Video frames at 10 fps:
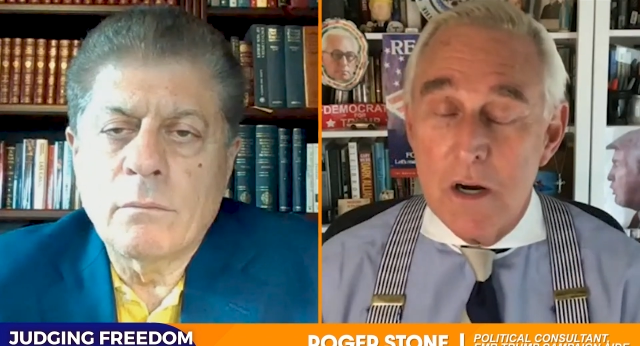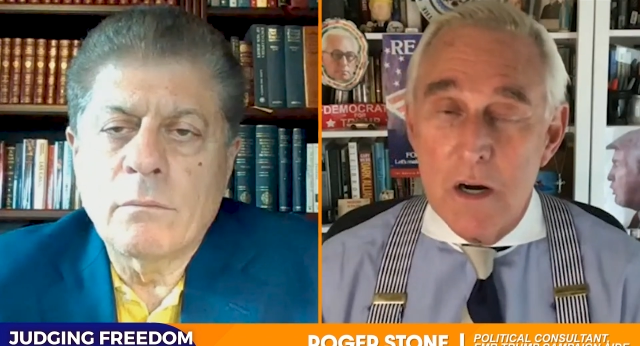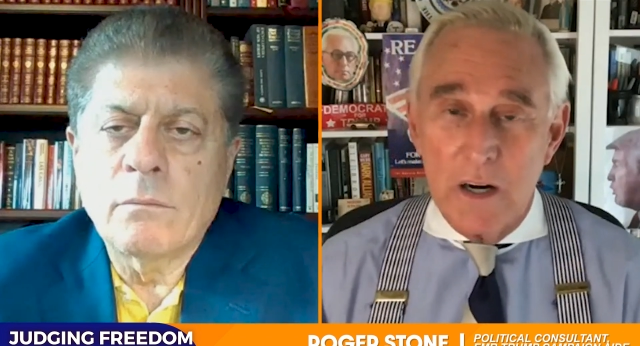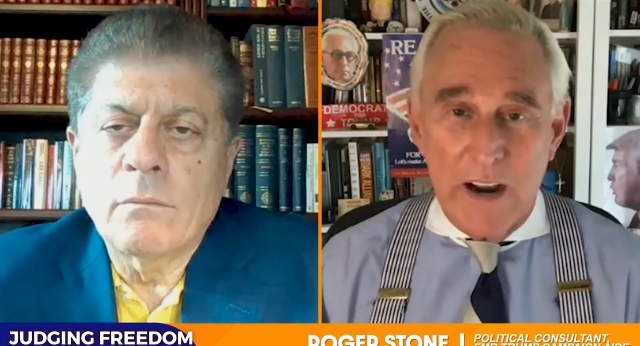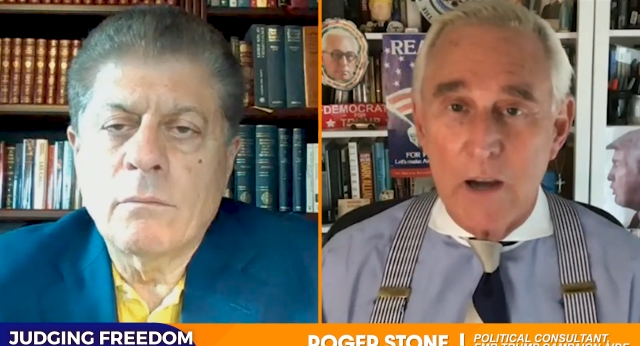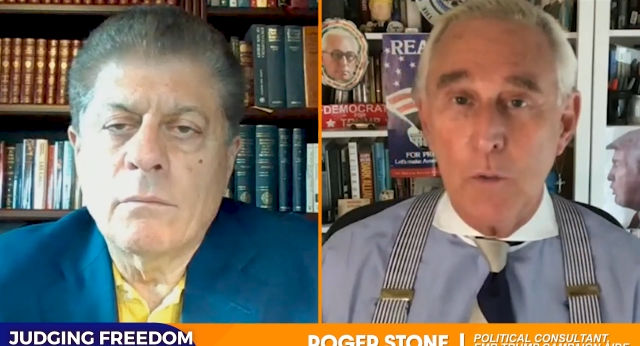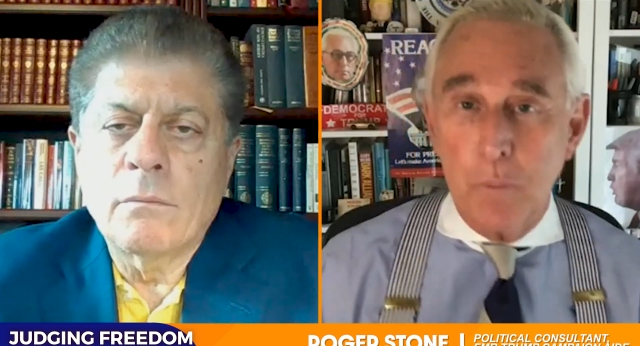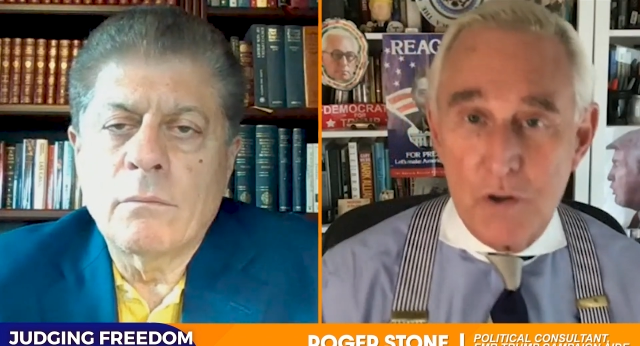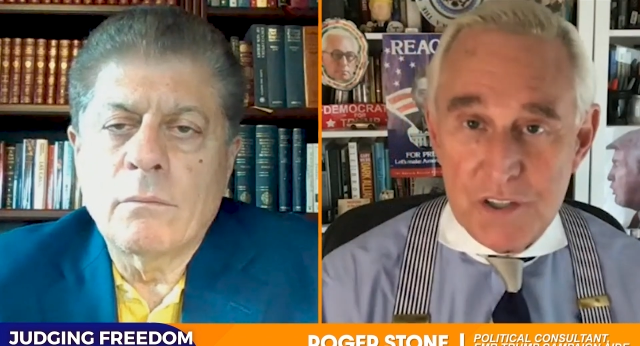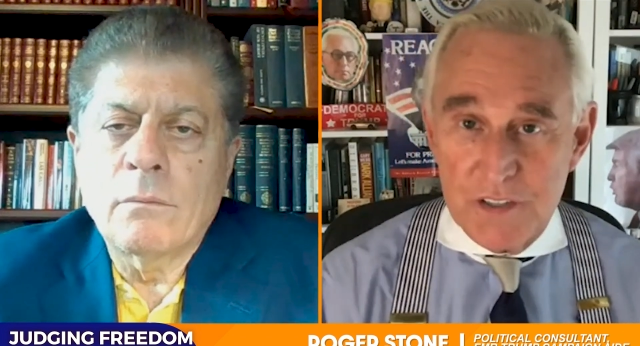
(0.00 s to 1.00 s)
Speaker 1: a guy who
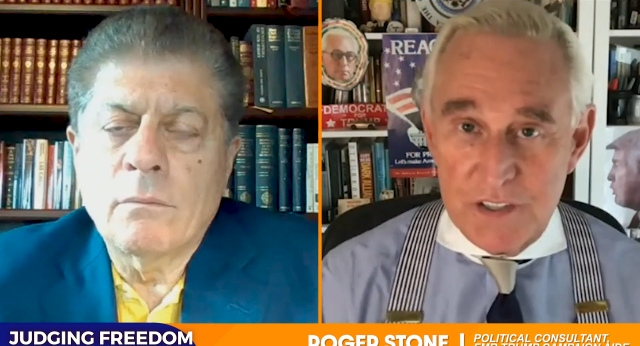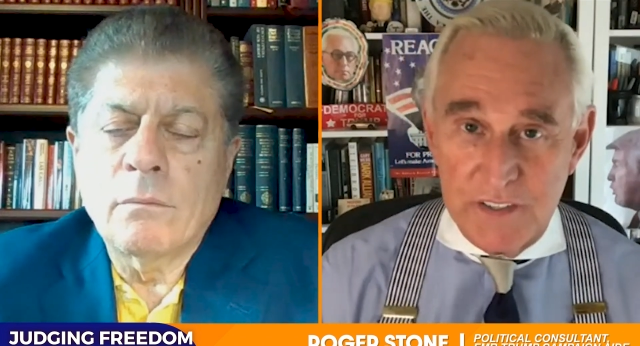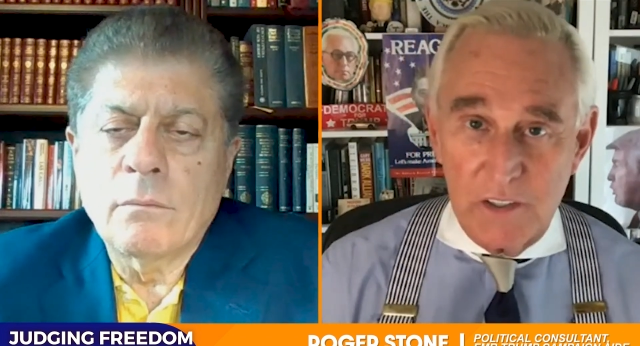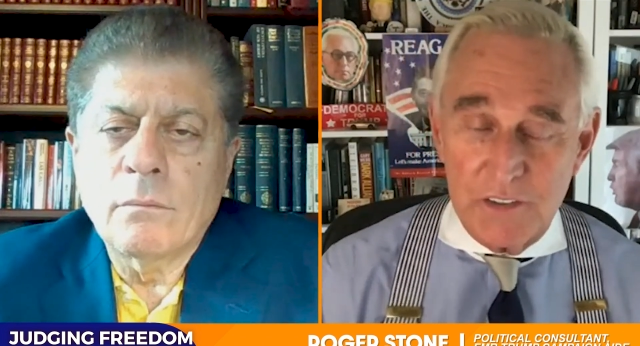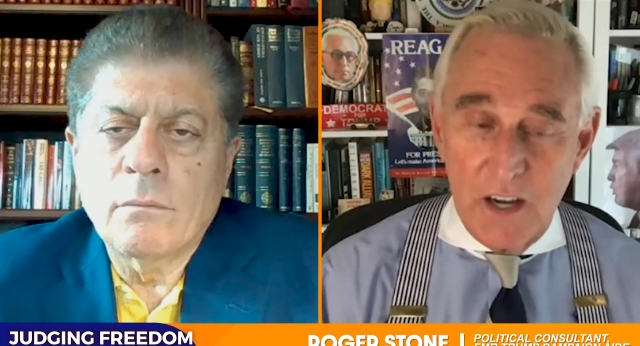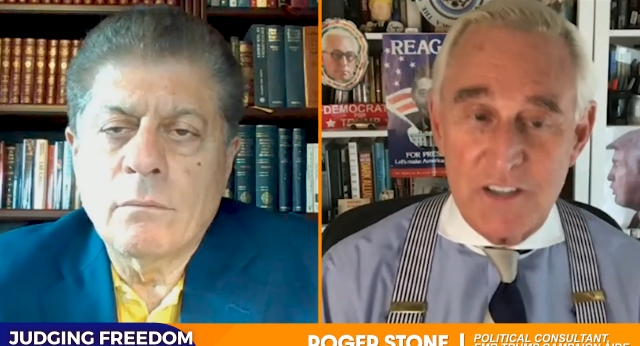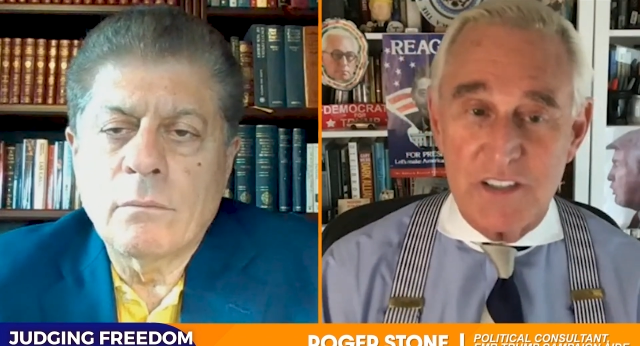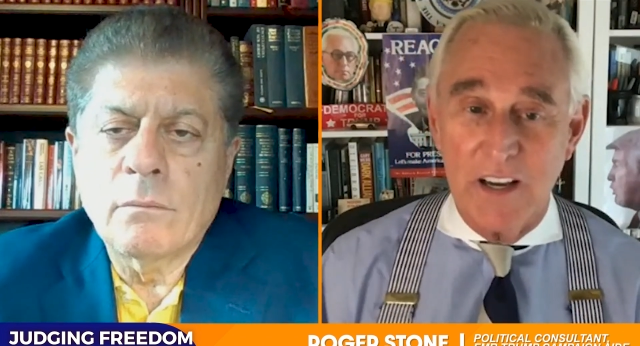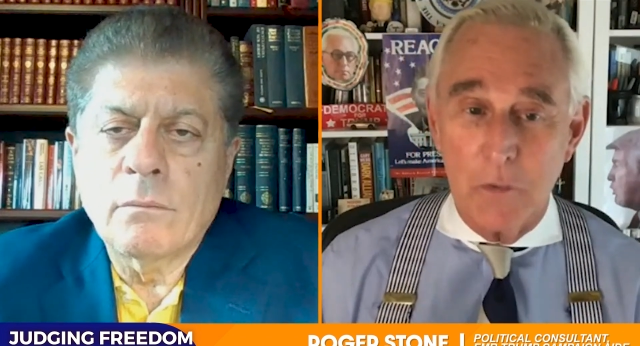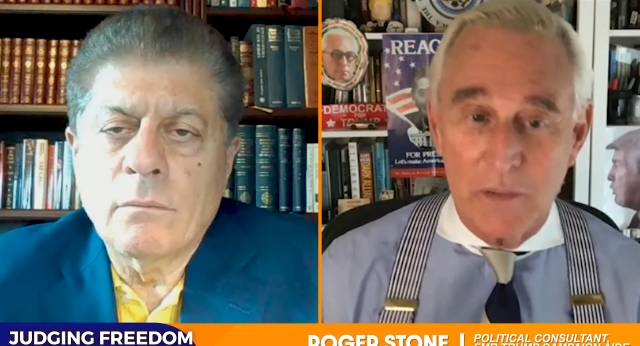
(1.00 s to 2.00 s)
pushed the Steele
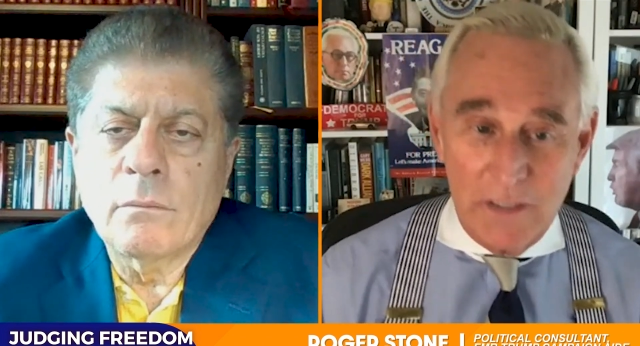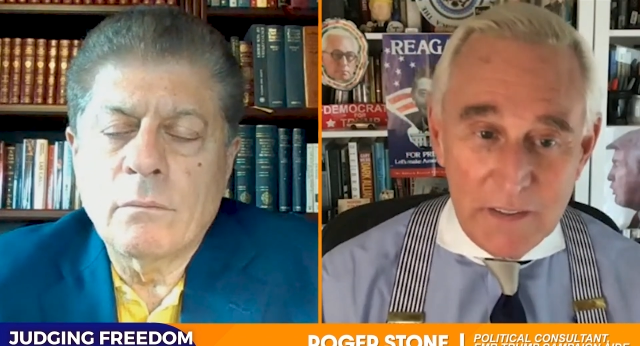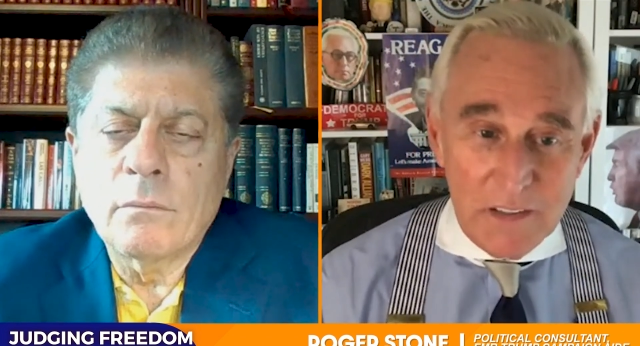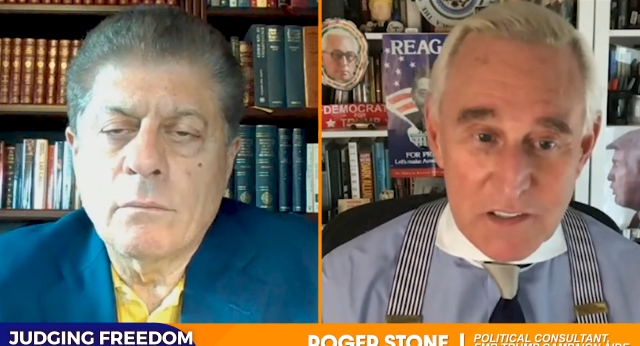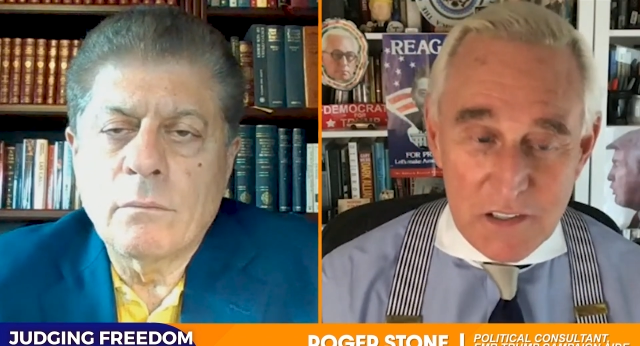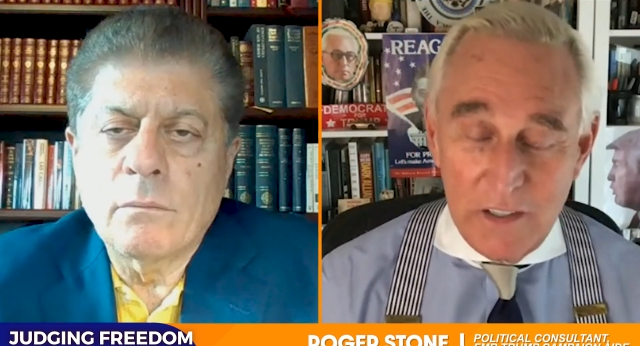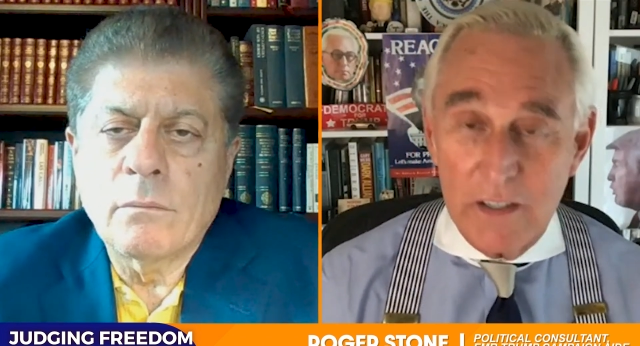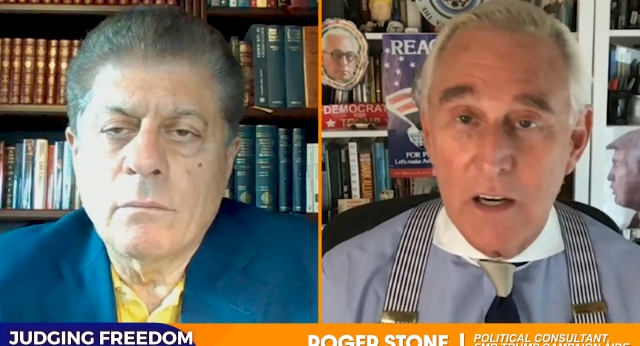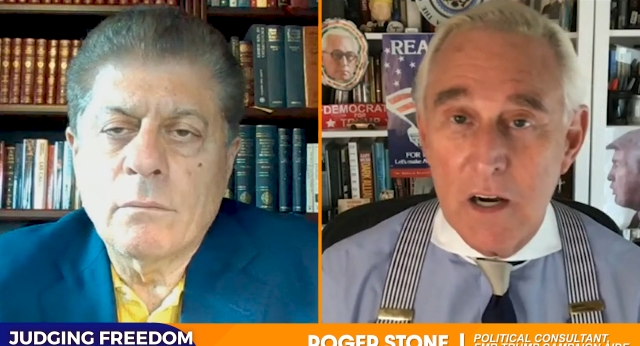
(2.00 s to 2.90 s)
dossier relentlessly.